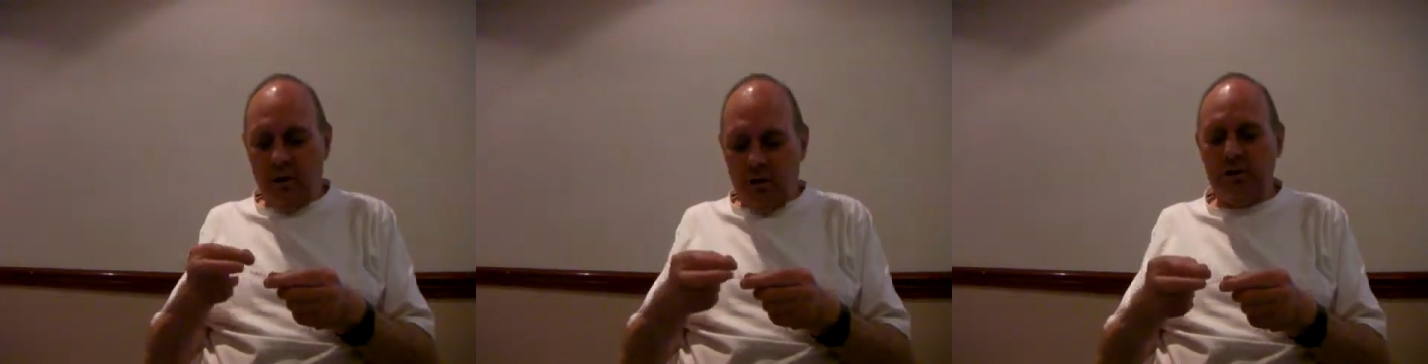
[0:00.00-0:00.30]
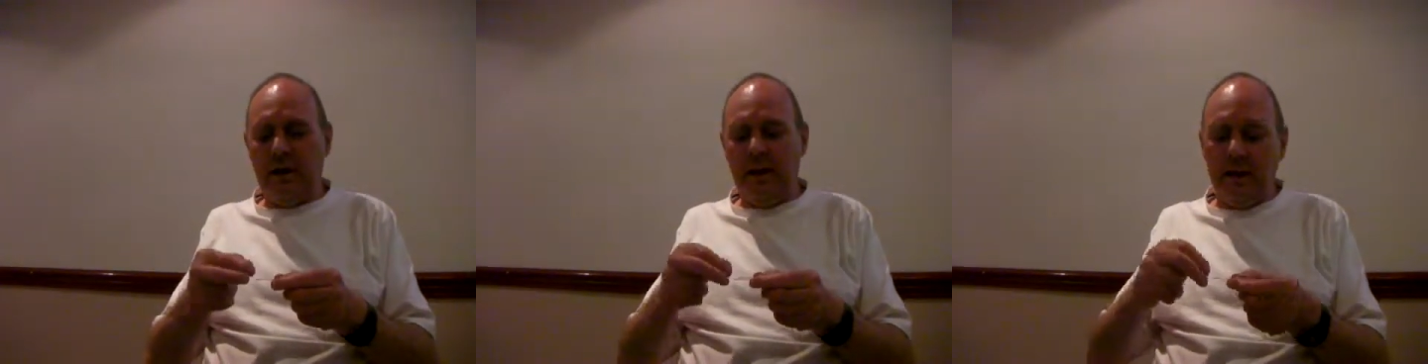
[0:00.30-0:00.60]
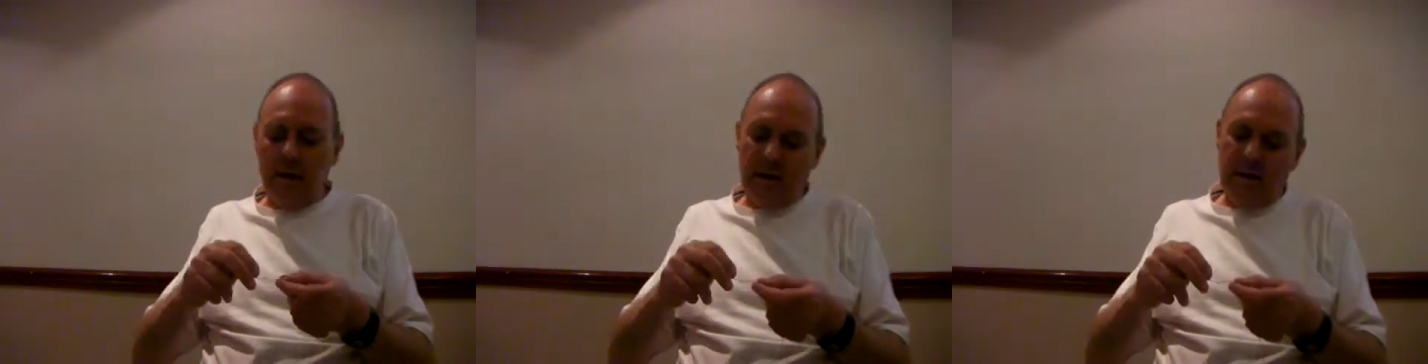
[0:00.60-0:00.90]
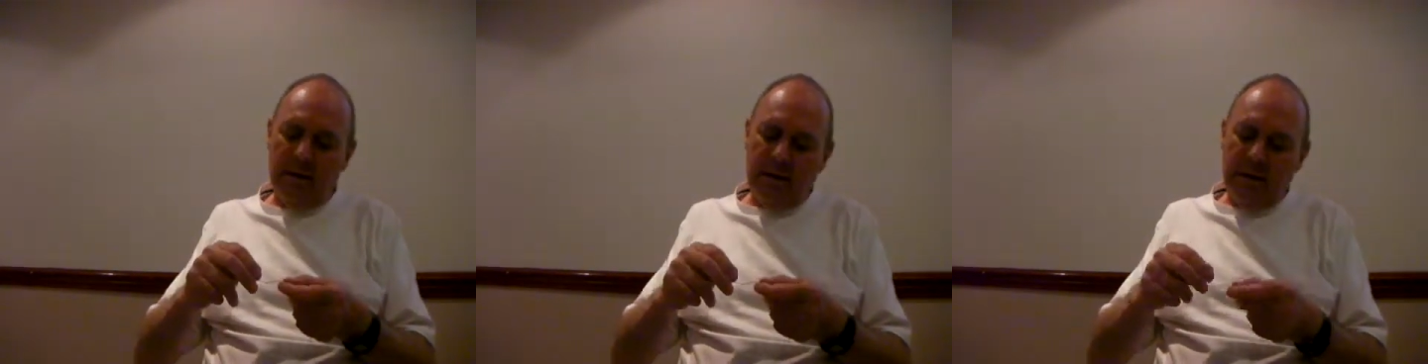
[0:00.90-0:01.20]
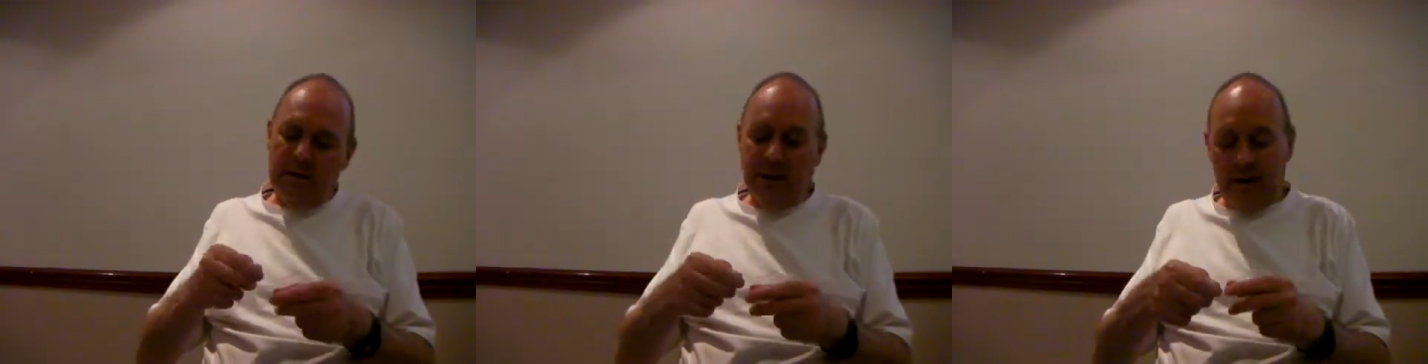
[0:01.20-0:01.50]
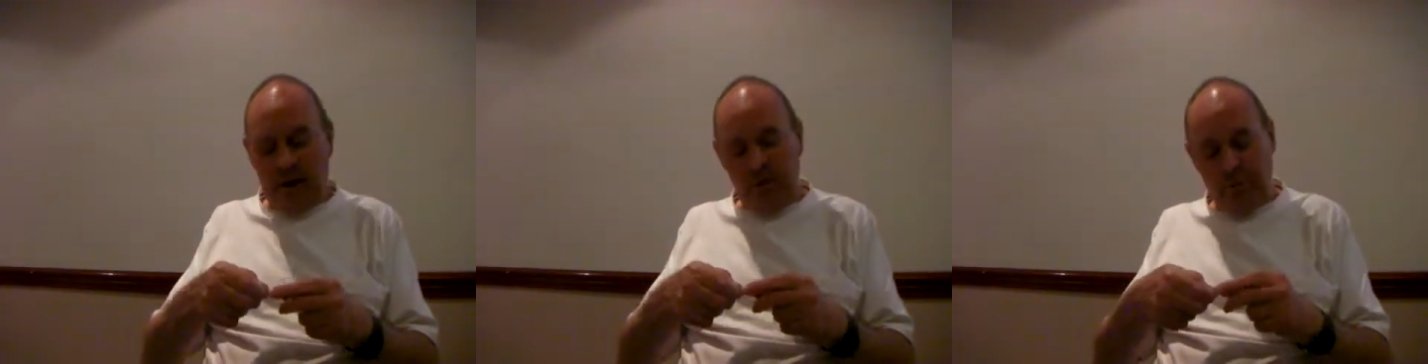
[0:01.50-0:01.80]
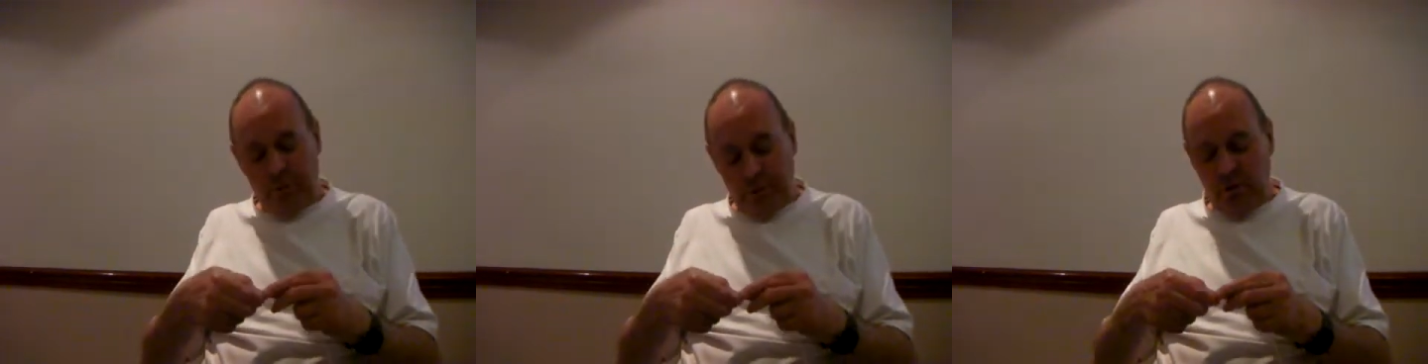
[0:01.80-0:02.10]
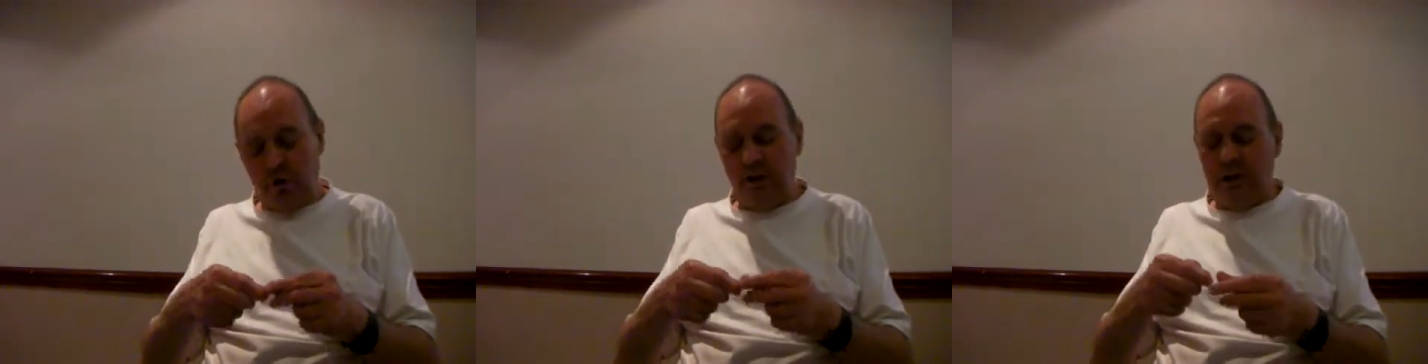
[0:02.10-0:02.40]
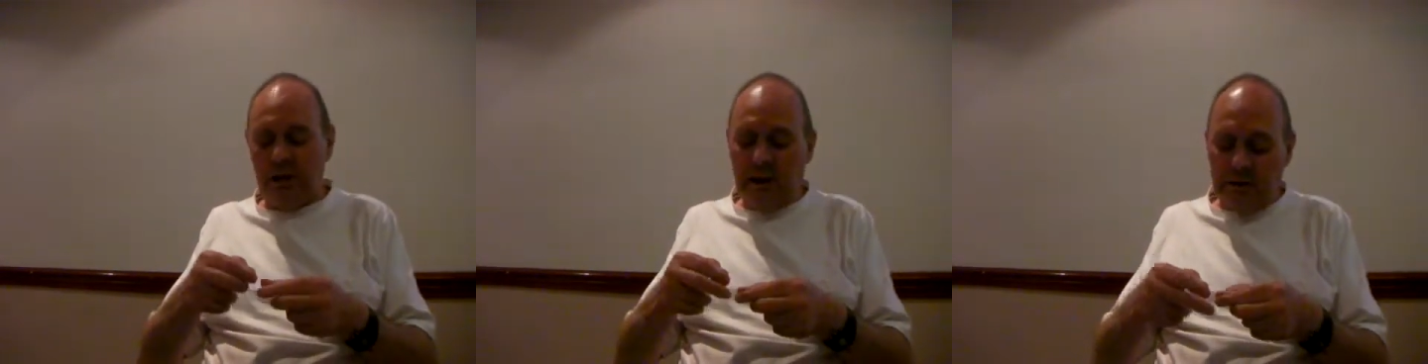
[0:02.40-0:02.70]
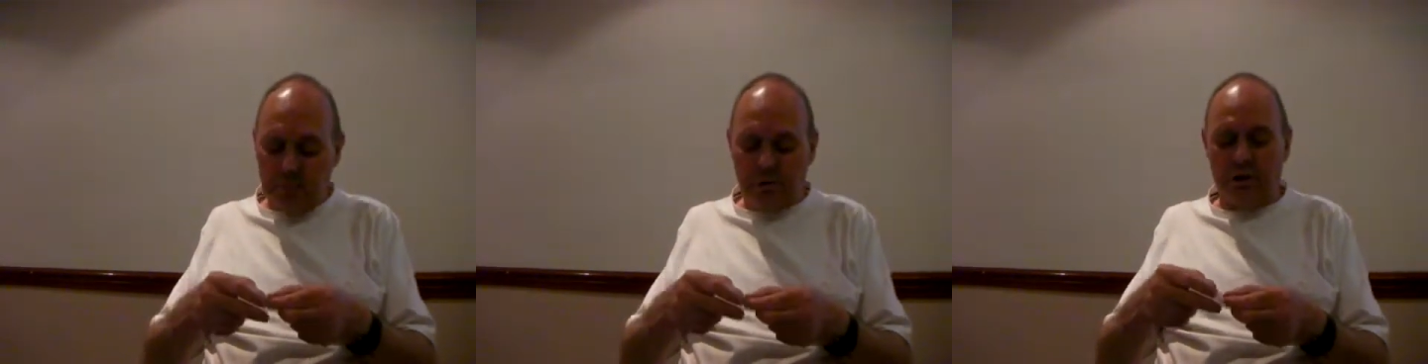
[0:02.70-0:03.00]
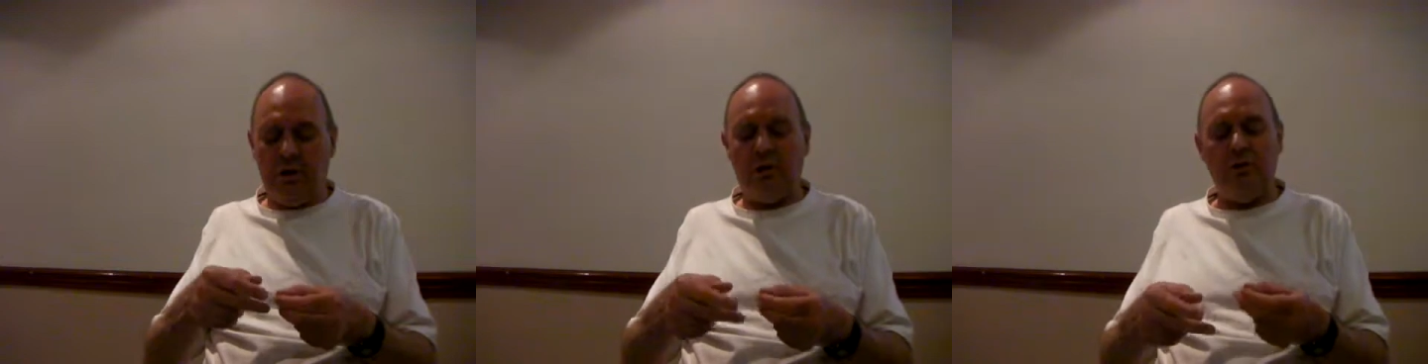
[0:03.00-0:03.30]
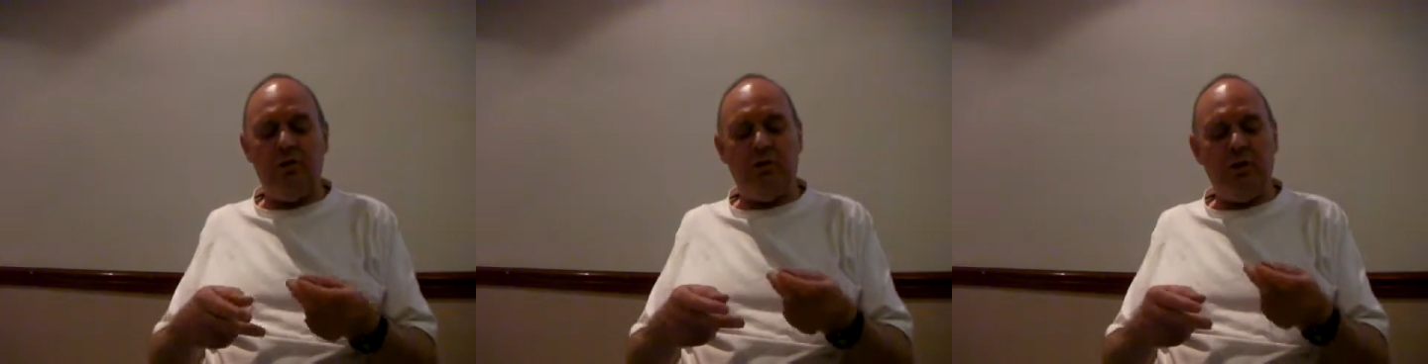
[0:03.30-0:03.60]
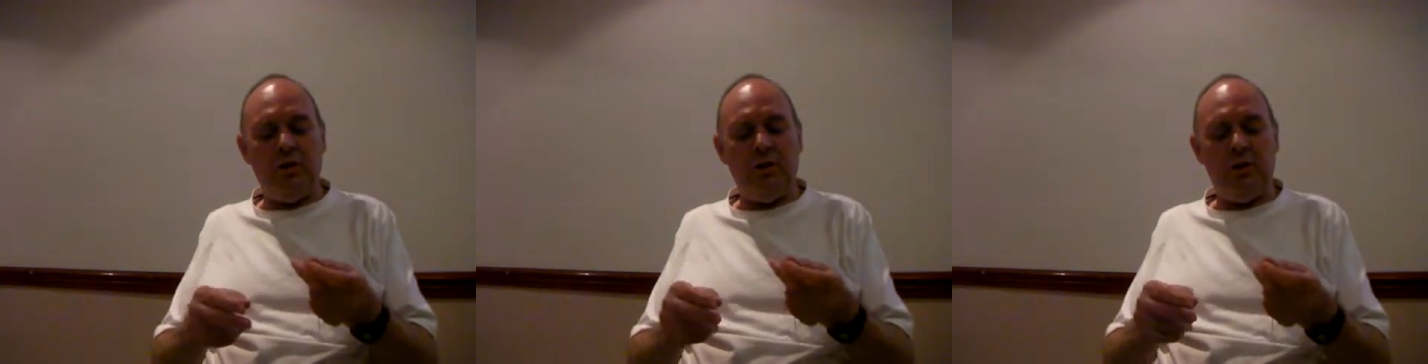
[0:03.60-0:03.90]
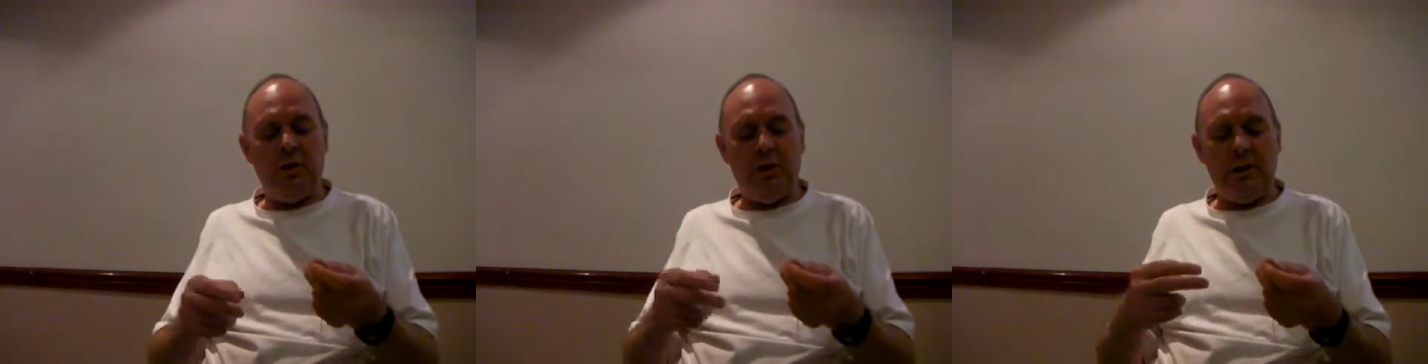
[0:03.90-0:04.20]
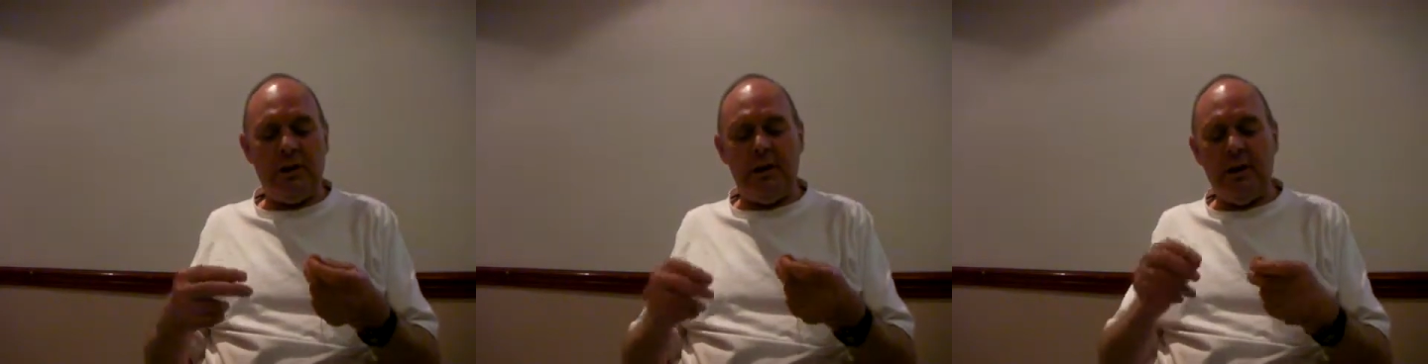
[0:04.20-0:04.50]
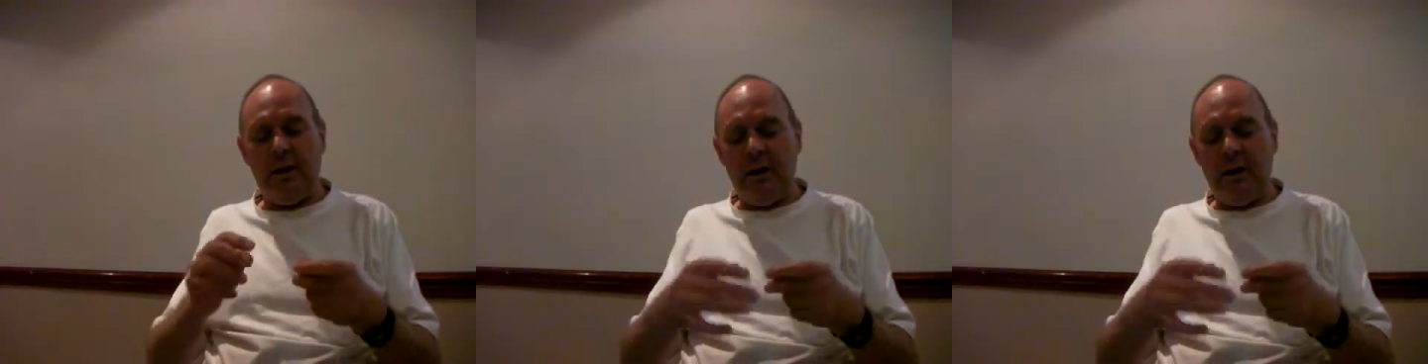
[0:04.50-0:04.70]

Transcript: on there, tie a loop knot, then put it through to your leader,